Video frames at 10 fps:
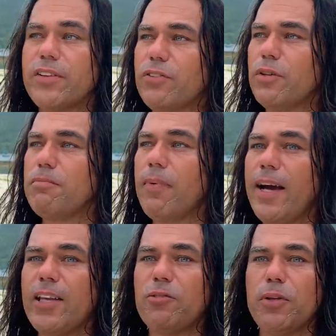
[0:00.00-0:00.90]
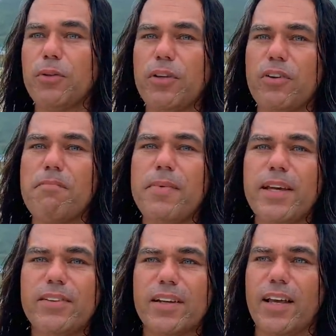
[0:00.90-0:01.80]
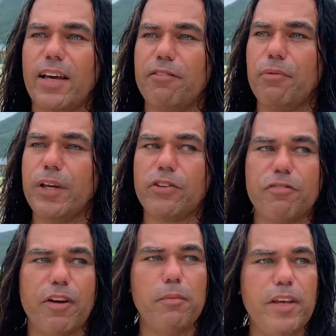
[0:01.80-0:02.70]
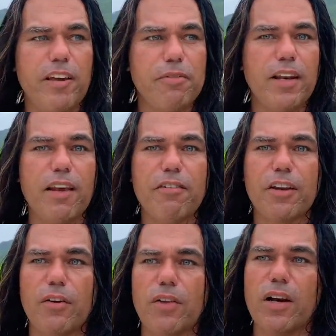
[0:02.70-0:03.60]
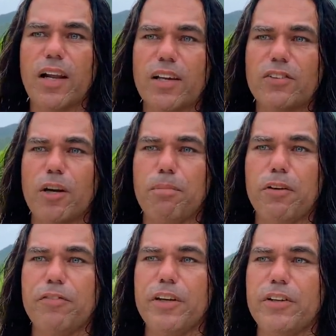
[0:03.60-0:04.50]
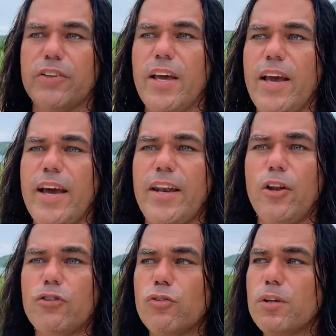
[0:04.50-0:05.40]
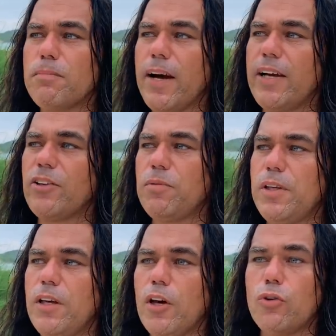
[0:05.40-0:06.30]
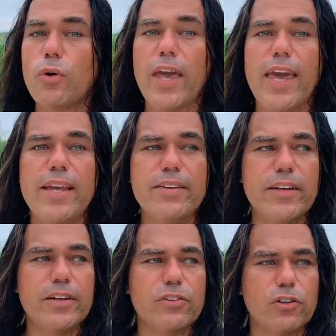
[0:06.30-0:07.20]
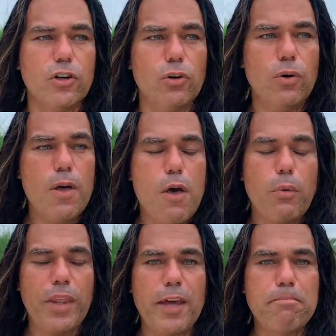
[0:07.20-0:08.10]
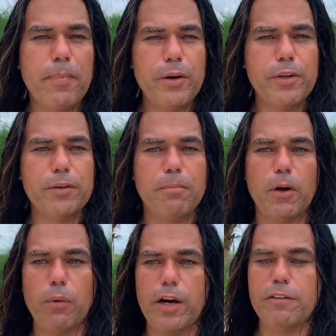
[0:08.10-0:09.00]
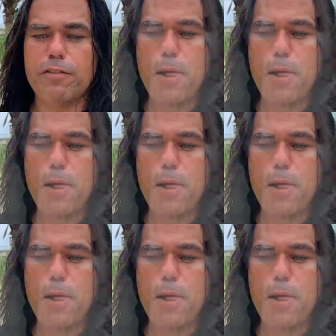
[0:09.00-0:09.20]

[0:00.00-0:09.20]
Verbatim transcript: this reminds me to this amazing life we as a family have been living now the last couple of years and it also reminds me to eight years ago when I married my wife